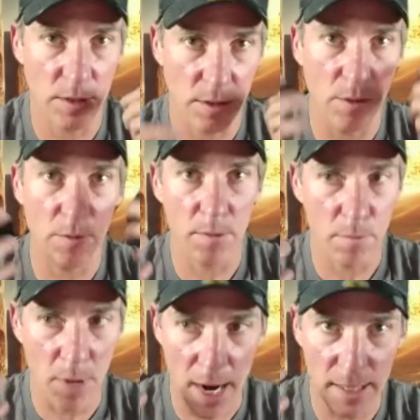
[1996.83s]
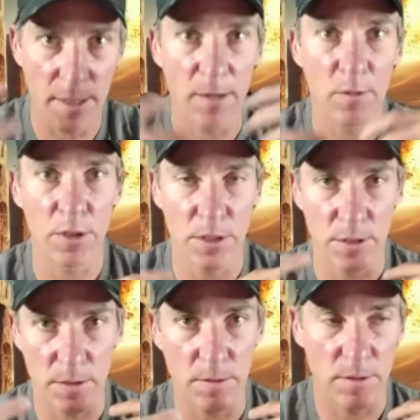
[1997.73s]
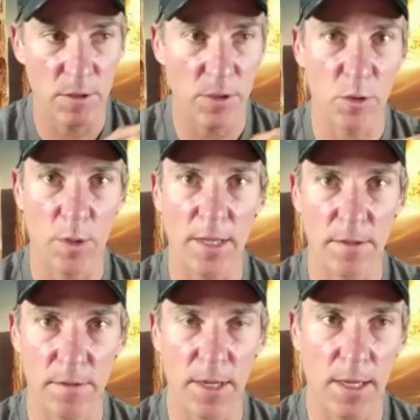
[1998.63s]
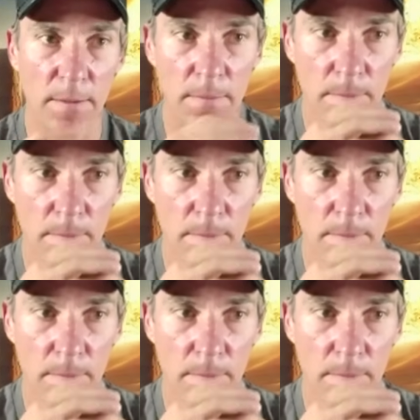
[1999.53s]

their body language and just the way that they